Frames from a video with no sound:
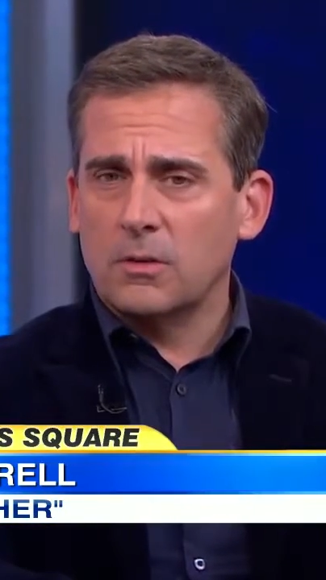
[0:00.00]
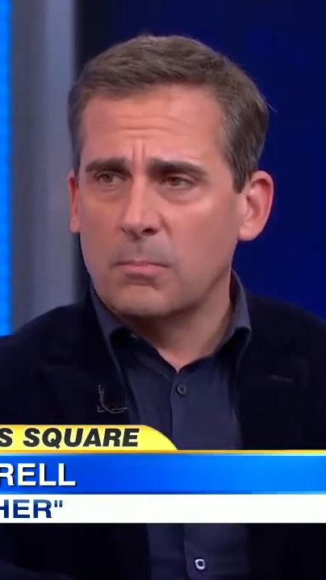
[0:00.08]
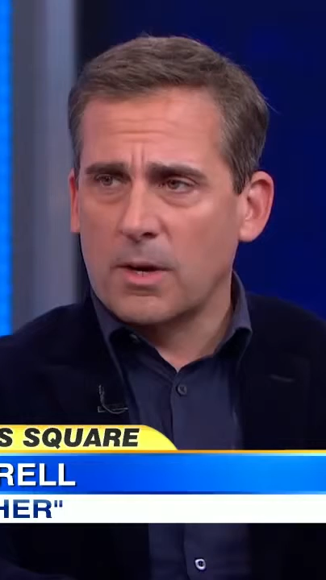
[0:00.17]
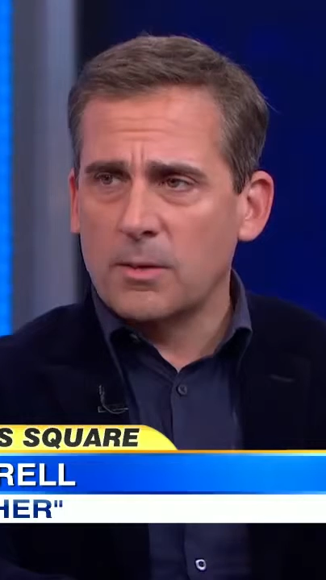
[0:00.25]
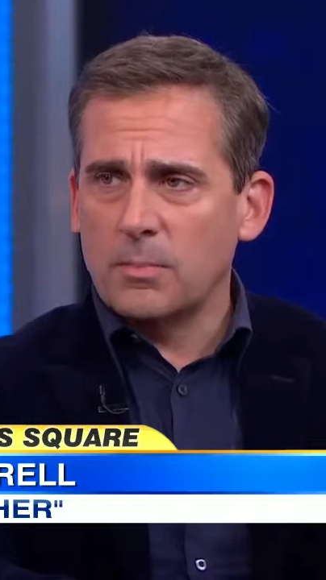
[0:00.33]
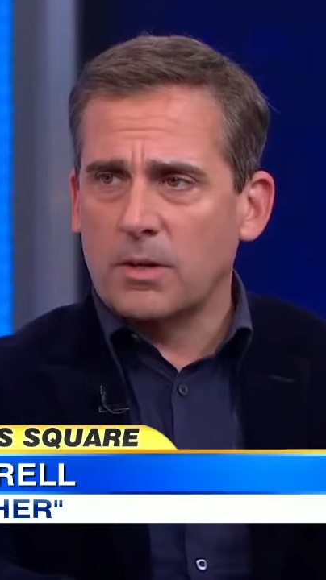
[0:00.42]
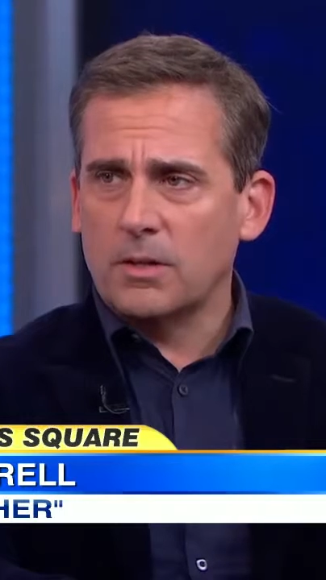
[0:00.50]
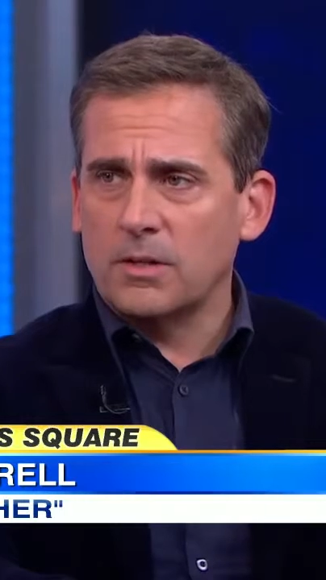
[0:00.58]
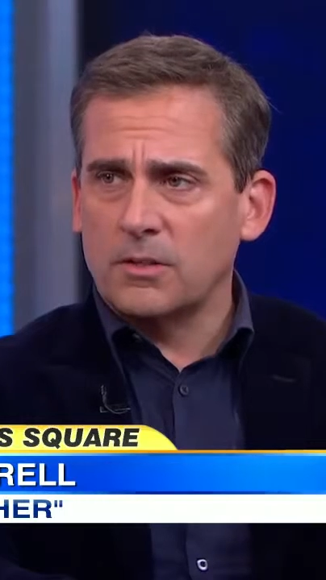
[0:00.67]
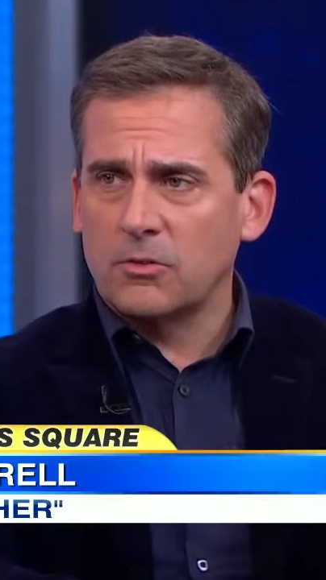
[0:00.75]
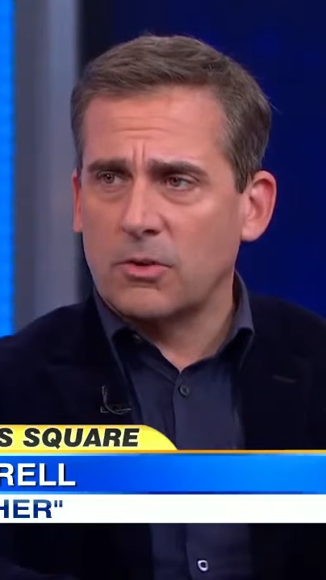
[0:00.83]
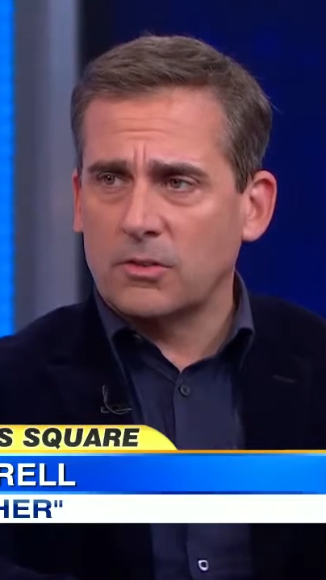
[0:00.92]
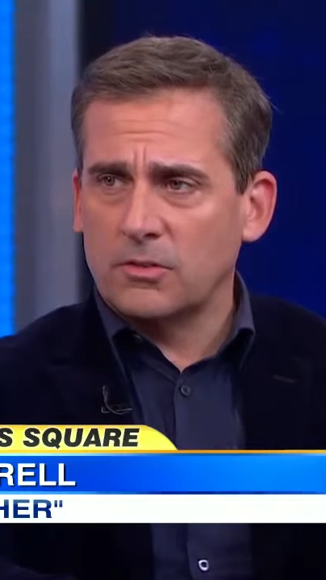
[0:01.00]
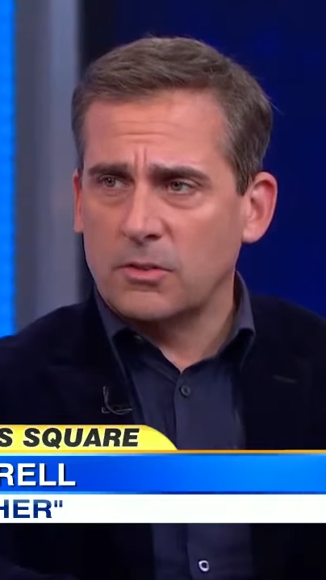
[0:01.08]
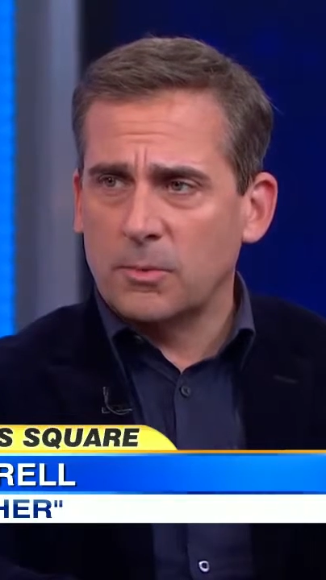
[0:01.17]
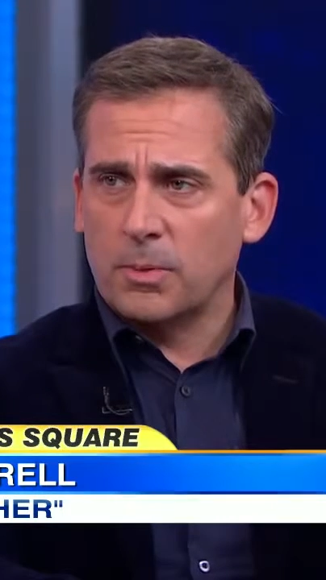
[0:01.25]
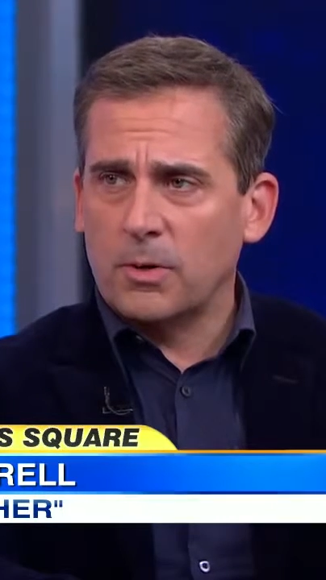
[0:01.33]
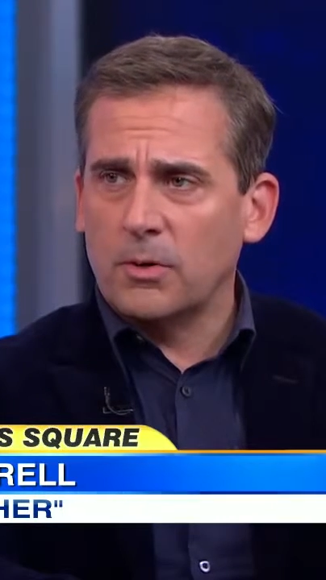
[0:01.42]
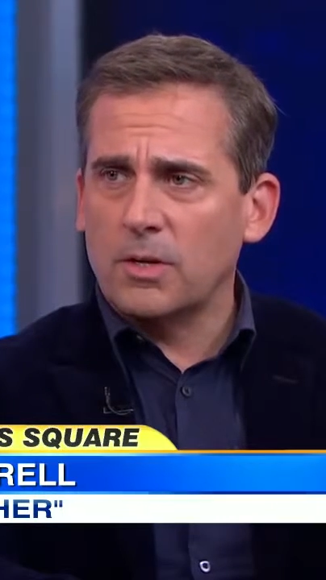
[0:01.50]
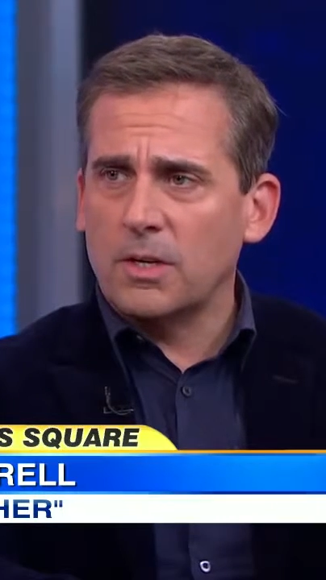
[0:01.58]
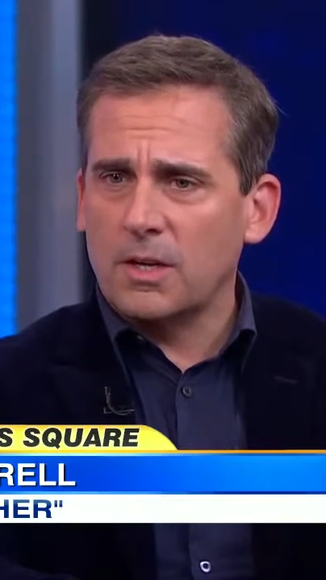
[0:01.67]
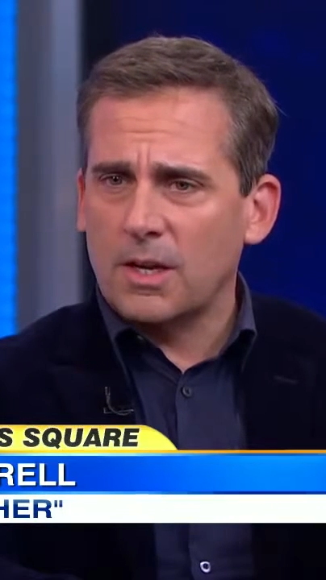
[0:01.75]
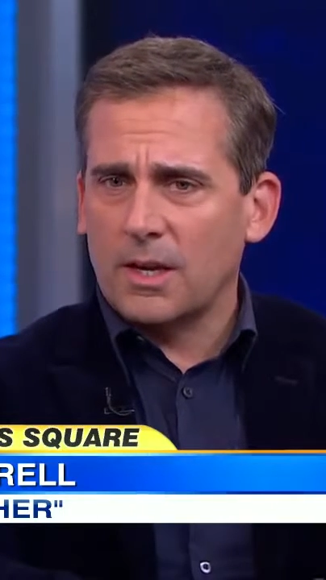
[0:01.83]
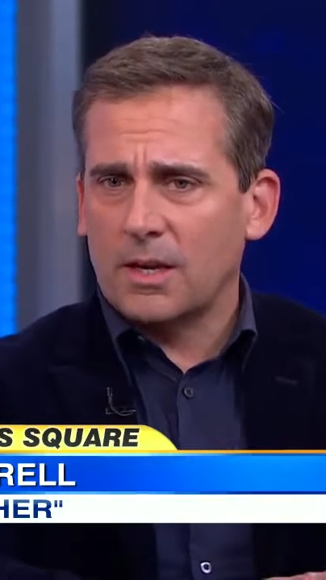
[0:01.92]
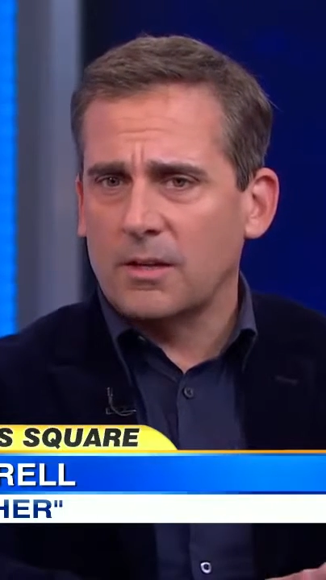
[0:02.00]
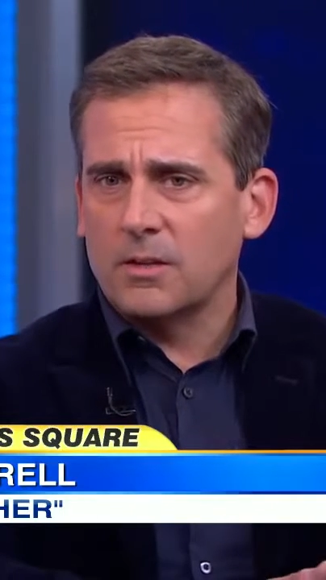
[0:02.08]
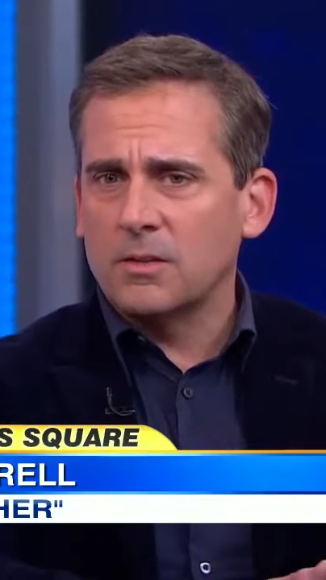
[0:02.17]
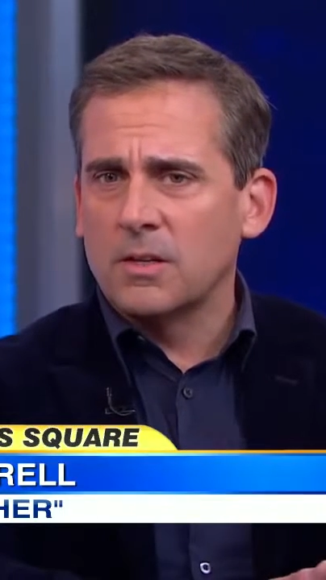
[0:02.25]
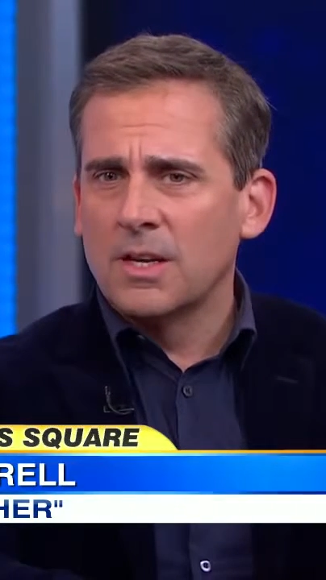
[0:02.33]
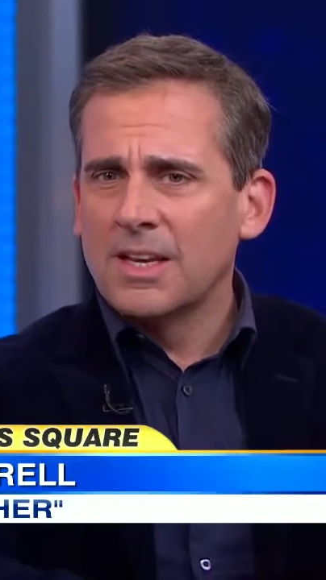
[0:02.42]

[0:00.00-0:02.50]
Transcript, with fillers: Moneyball and he directed Capote, and